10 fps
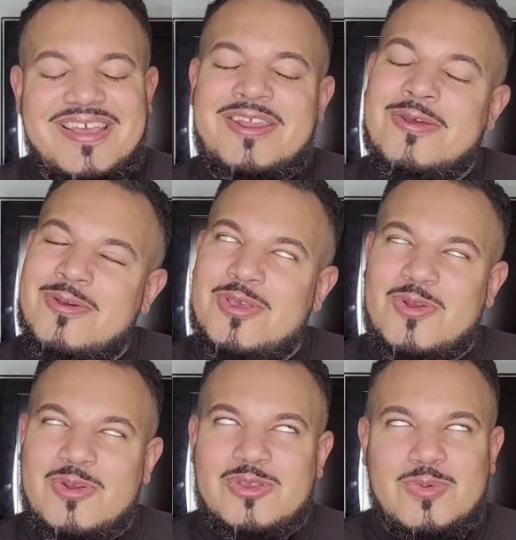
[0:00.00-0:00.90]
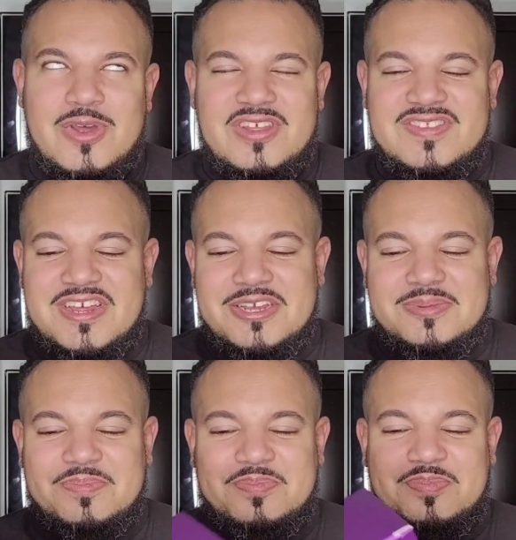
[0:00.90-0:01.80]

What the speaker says: I know, you want to say.